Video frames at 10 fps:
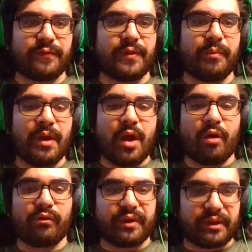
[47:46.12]
them
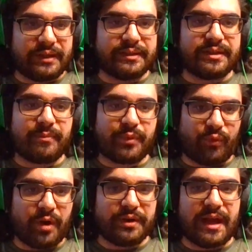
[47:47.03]
a real in-depth
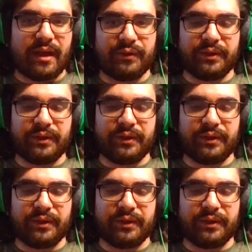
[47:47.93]
rundown.